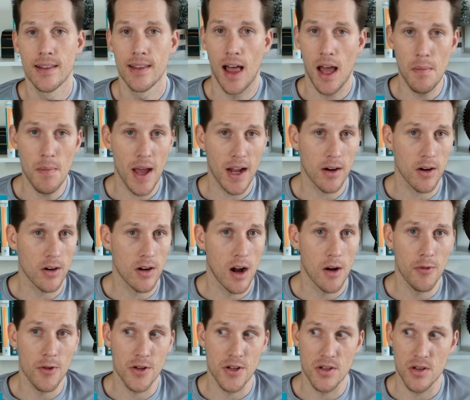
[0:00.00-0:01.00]
Linebacker
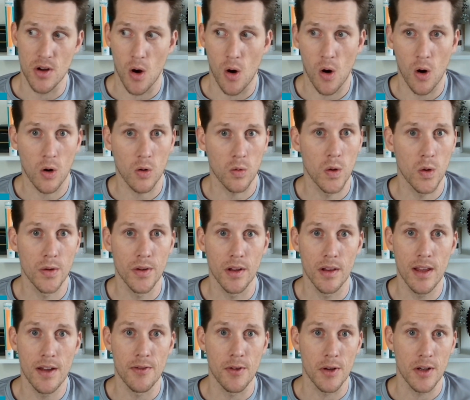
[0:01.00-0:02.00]
coverage is a hard role to
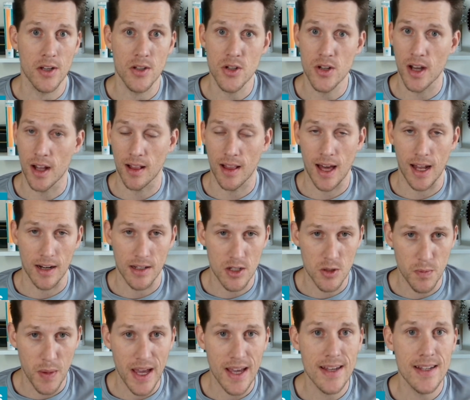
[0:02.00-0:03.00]
live in because you got a lot of
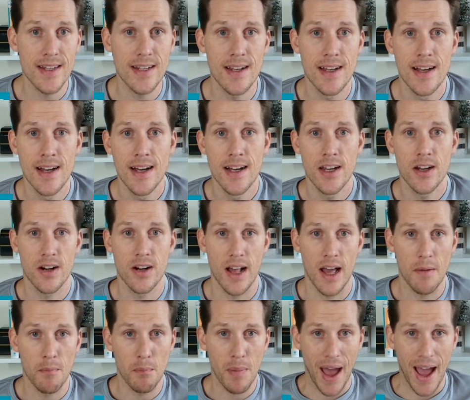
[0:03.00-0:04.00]
space. You're going
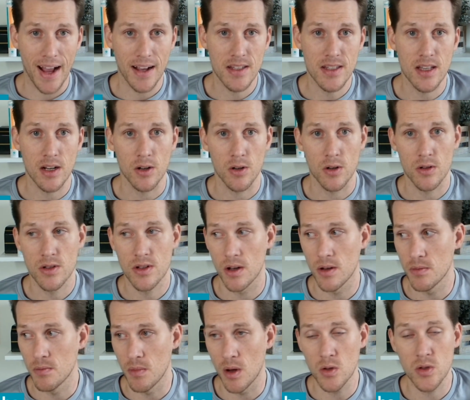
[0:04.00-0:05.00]
to have backs that are
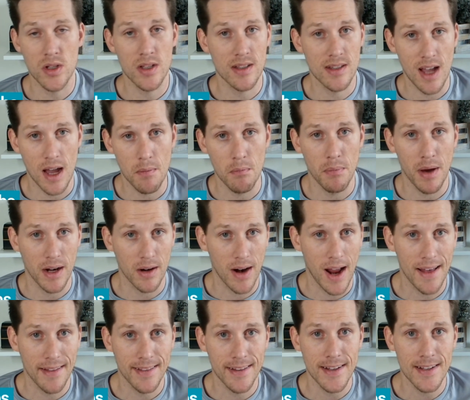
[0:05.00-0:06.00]
most of the time better
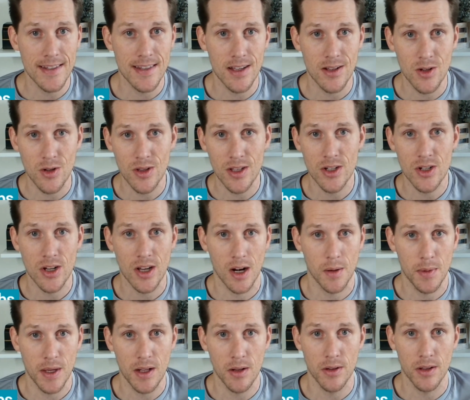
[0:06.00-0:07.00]
athletes than you that you got
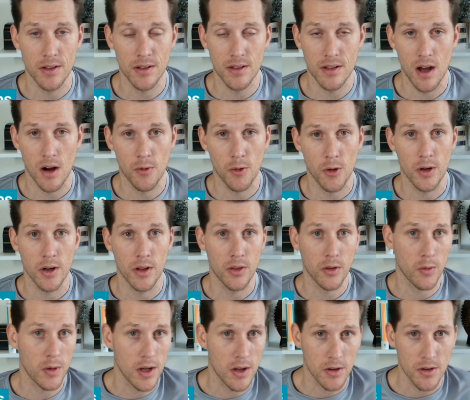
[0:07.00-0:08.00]
to be able to cover in a
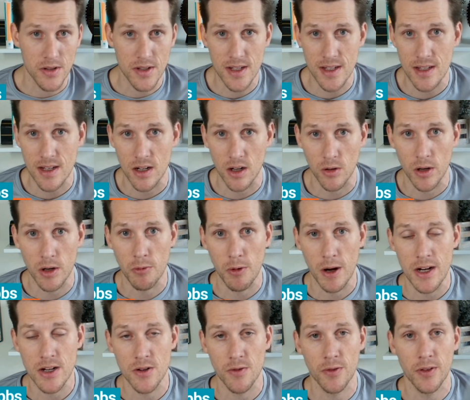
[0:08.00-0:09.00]
360-degree
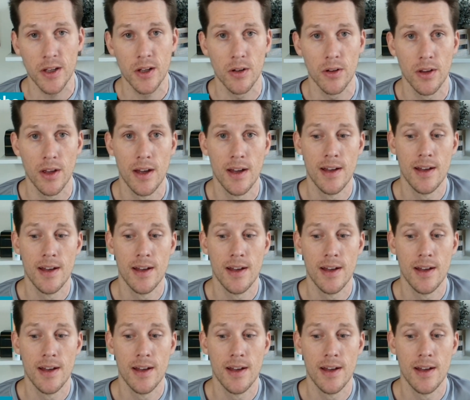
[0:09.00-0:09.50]
range of field.